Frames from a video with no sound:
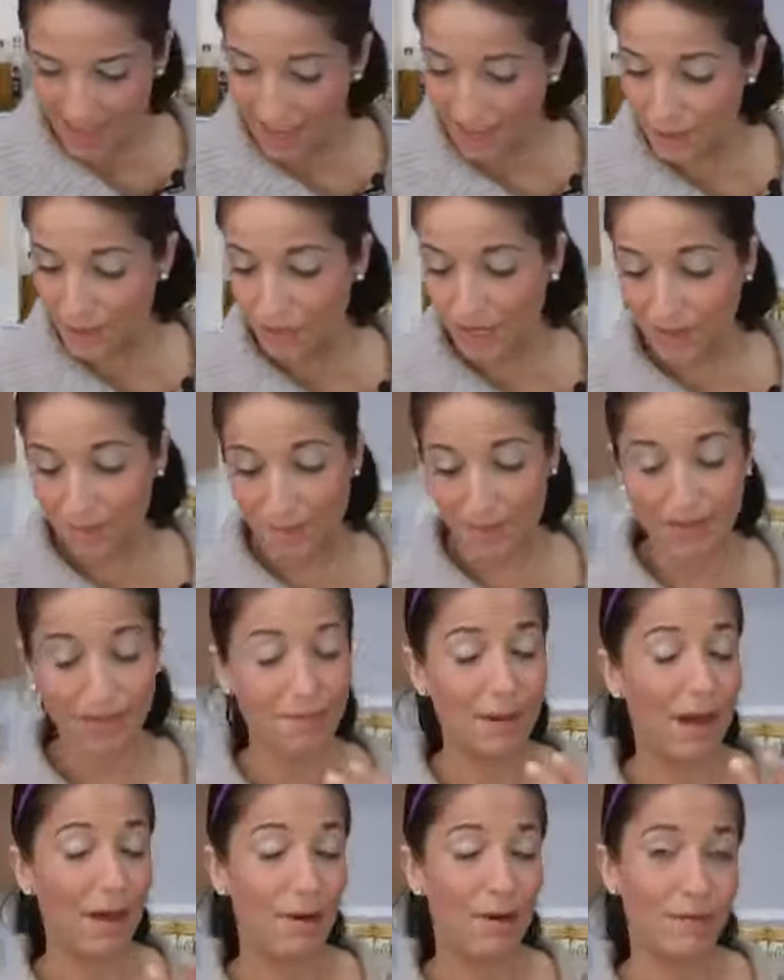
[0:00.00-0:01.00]
And you can make
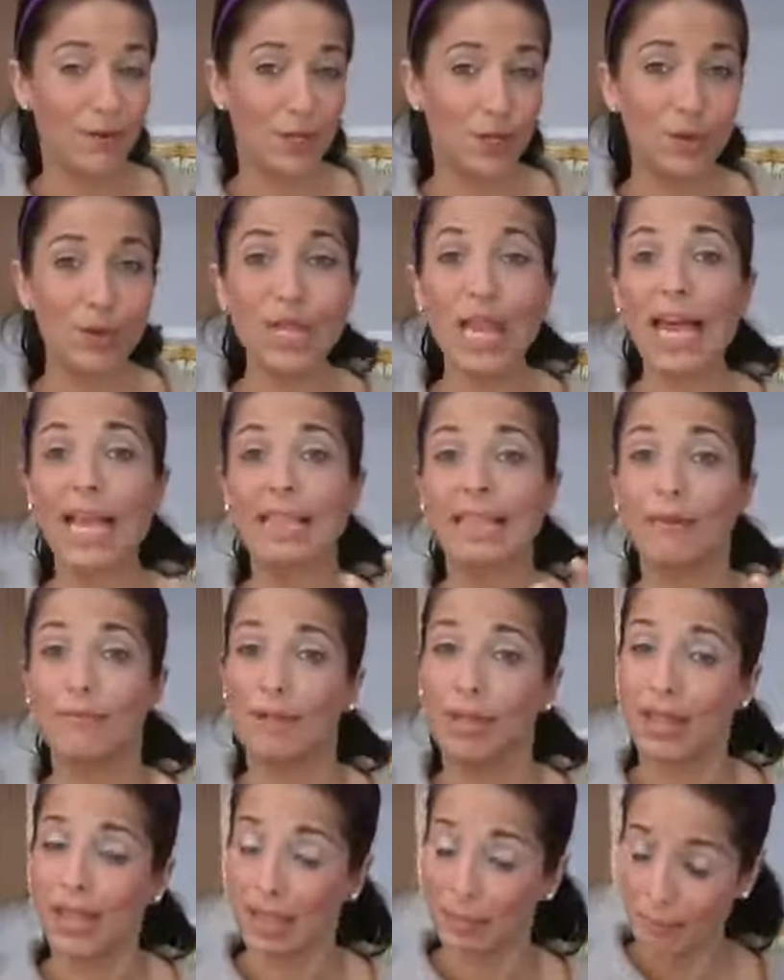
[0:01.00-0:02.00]
them however you like them.
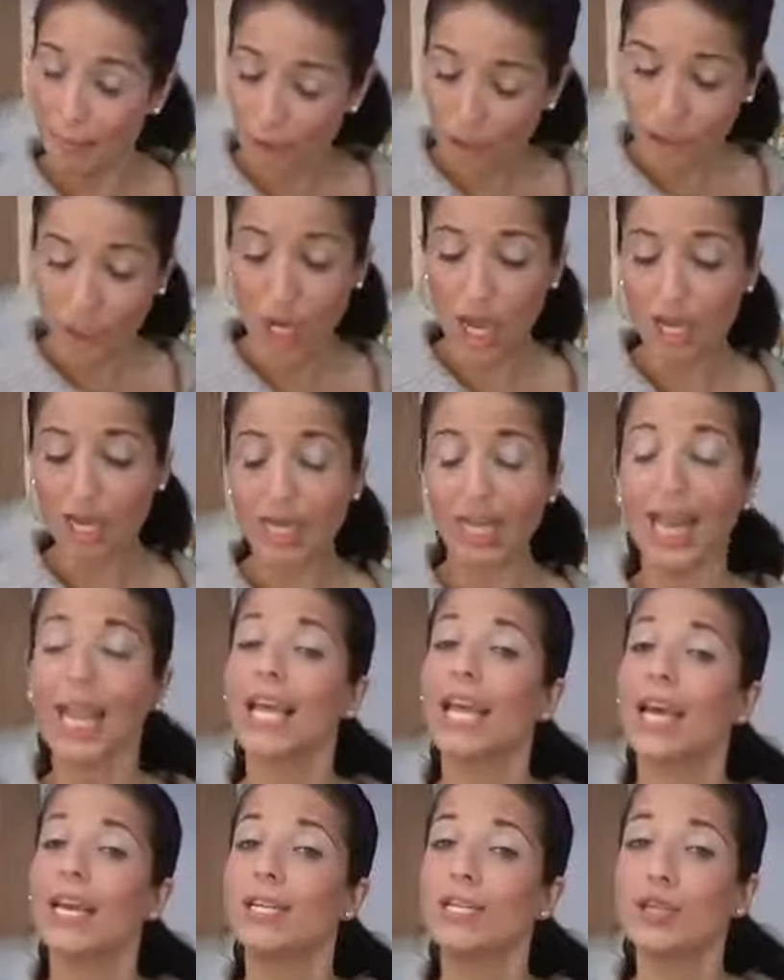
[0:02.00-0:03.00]
You like milk chocolate
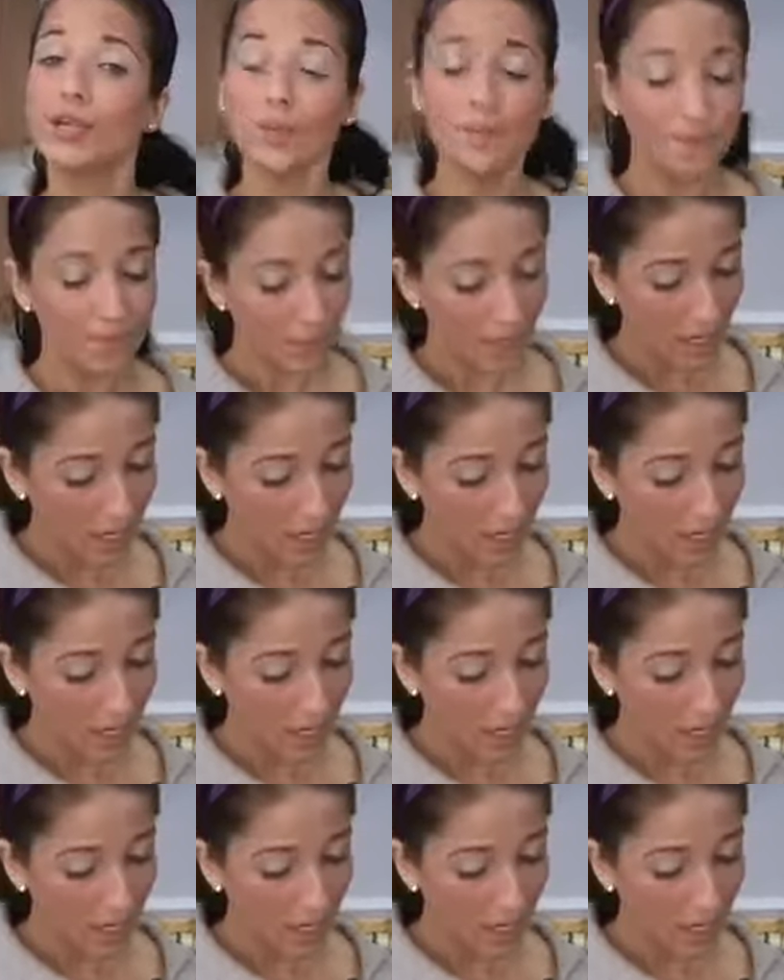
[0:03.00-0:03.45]
like I do?